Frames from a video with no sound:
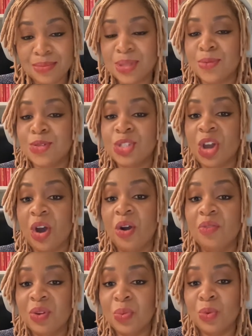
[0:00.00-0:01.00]
I'm supposed to
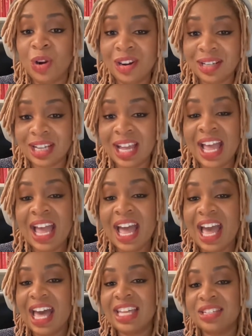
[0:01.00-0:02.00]
overwork
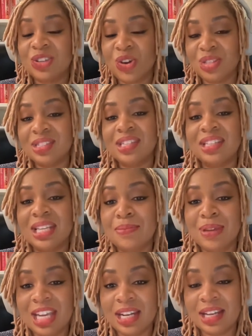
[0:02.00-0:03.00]
and constantly
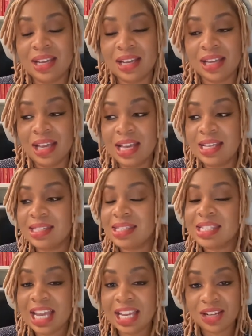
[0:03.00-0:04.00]
be in a
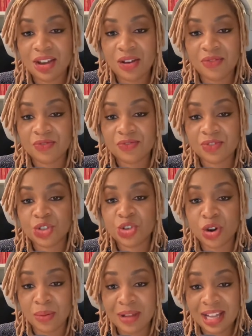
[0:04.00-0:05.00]
state of
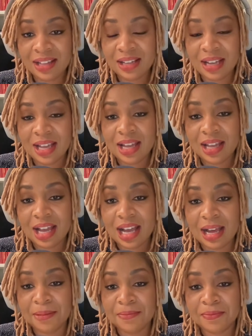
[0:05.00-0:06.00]
trauma.
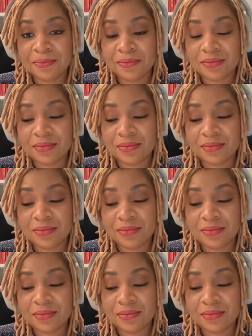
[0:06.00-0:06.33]
Um,